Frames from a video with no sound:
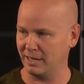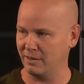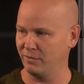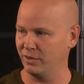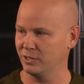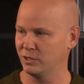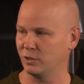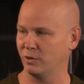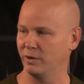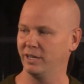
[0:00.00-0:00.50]

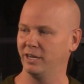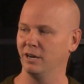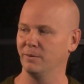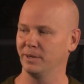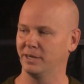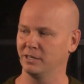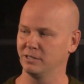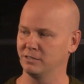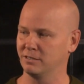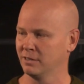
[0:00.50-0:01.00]
inventory here
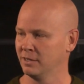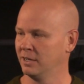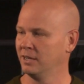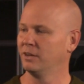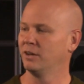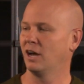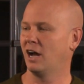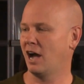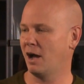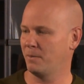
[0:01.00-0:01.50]
because
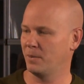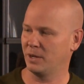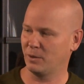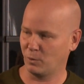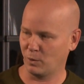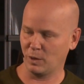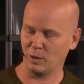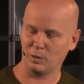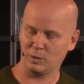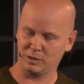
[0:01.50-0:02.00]

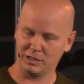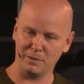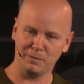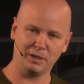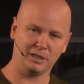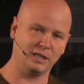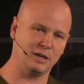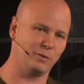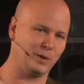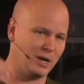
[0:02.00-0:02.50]

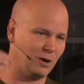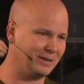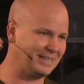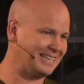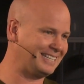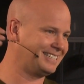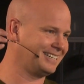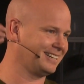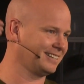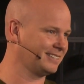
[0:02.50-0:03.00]
typically we don't
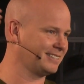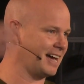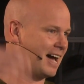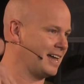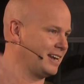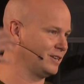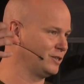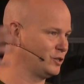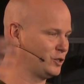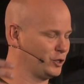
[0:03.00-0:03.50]
need to
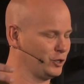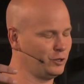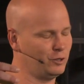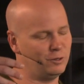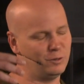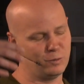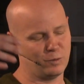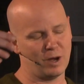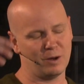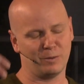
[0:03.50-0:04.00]
decide in
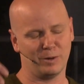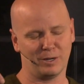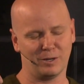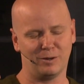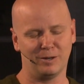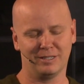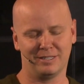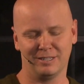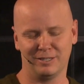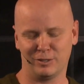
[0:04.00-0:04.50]
June what we're
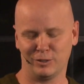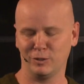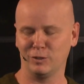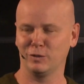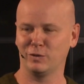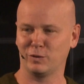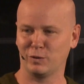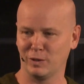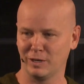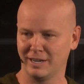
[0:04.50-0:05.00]
going to do
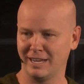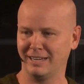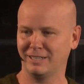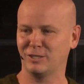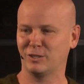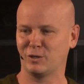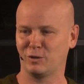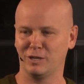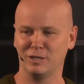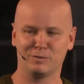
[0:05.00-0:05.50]
for
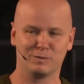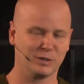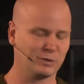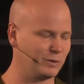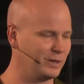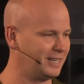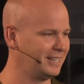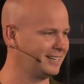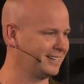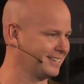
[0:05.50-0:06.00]
next Christmas.
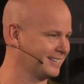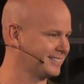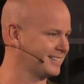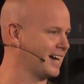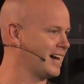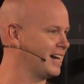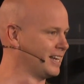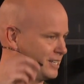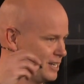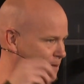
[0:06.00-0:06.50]
We need to
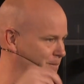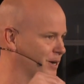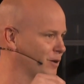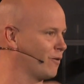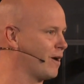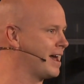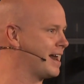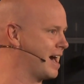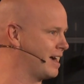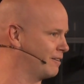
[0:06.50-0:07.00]
decide coming
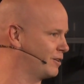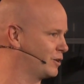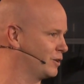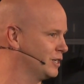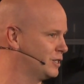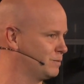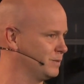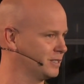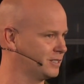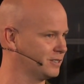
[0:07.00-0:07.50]
right out of
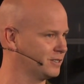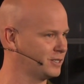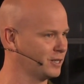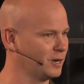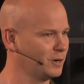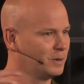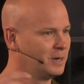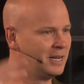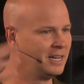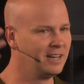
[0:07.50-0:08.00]
Christmas. And
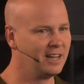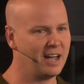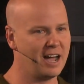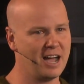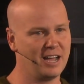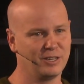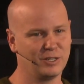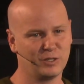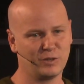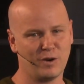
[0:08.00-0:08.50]
so
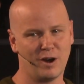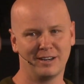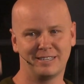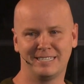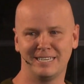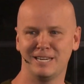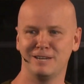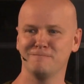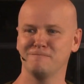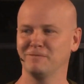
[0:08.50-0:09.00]
just for our
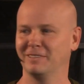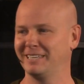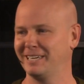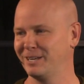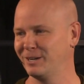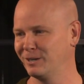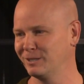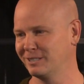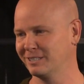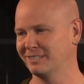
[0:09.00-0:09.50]
team
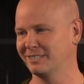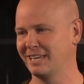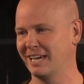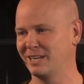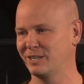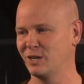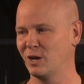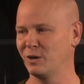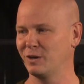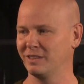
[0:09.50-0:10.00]
leaders, let's
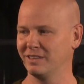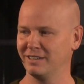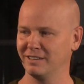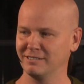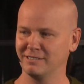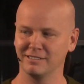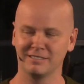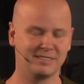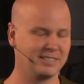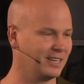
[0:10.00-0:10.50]
take note of
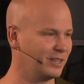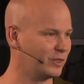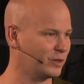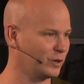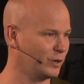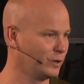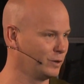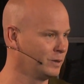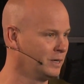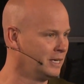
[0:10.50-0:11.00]
this. Let's think
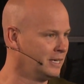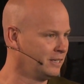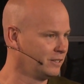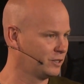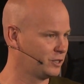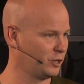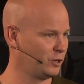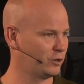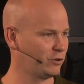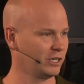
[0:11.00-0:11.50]
through
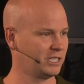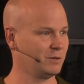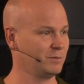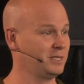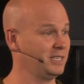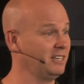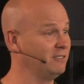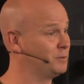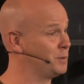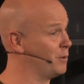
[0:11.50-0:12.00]
2
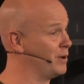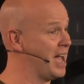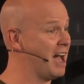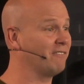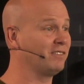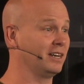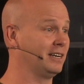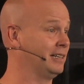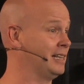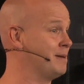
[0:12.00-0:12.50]
Christmas Eves. But we have
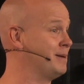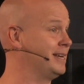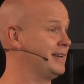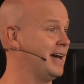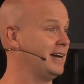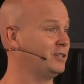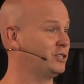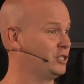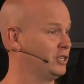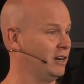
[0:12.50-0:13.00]
the dilemma
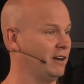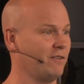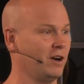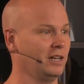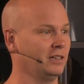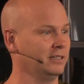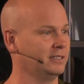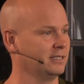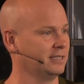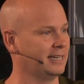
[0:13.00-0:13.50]
next year. I've
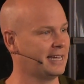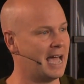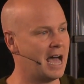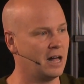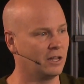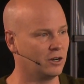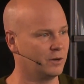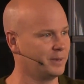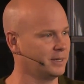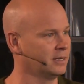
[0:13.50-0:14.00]
already looked at the
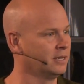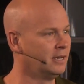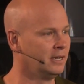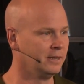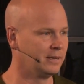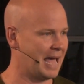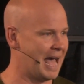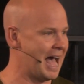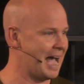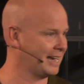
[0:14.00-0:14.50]
calendar. I've been
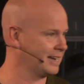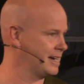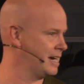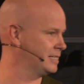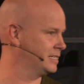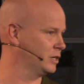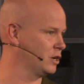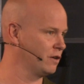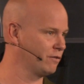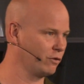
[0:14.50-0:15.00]

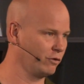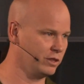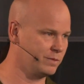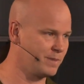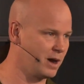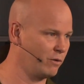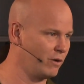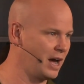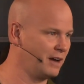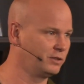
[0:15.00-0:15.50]
agonizing over it with
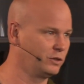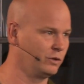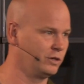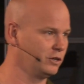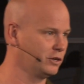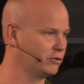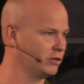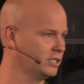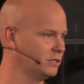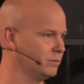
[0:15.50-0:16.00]
my wife. Do we
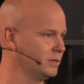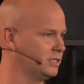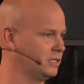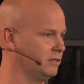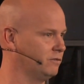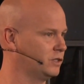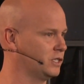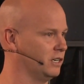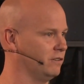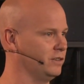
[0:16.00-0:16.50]
do Christmas
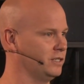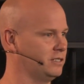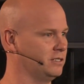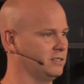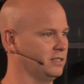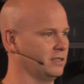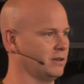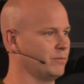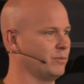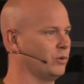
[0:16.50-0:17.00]
Eve services
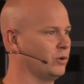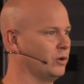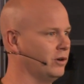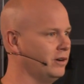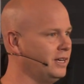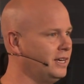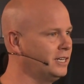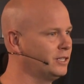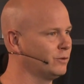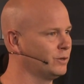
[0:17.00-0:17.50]
in the
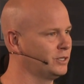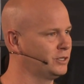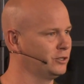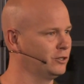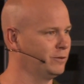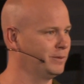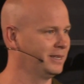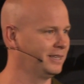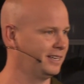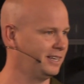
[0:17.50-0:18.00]
morning? Do we do
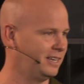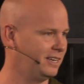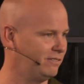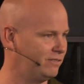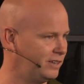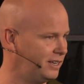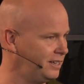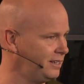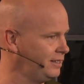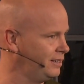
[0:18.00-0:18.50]
them in the
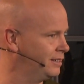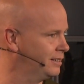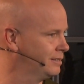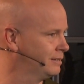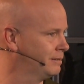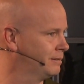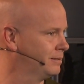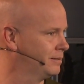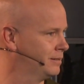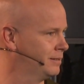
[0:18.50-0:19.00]
evening?
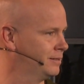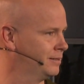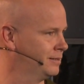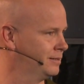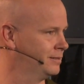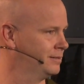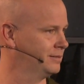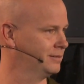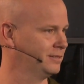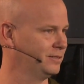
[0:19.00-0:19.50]

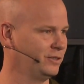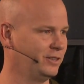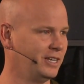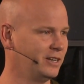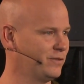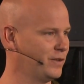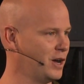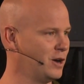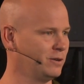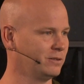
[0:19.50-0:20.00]
You get a
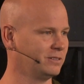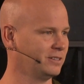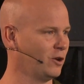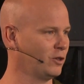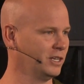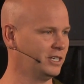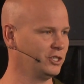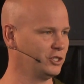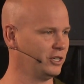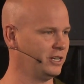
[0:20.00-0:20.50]
vote,
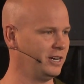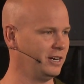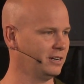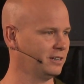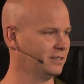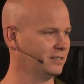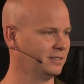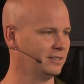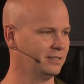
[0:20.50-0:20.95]
only because you're here.